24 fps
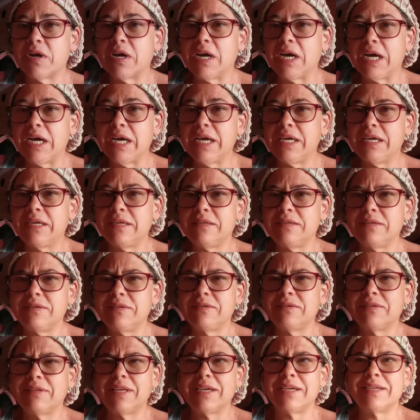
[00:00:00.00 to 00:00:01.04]
kind. You
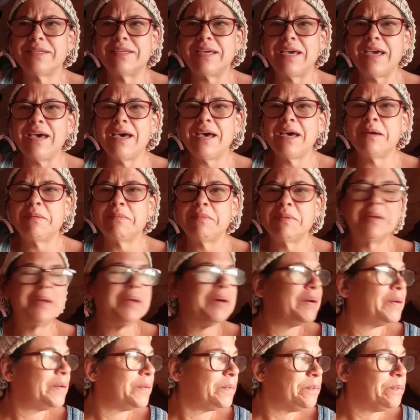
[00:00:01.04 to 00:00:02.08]
know, like damn, you
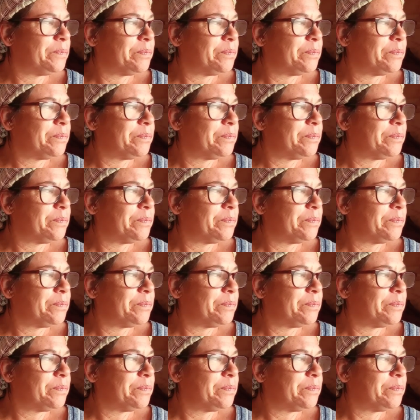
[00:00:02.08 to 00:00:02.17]
know.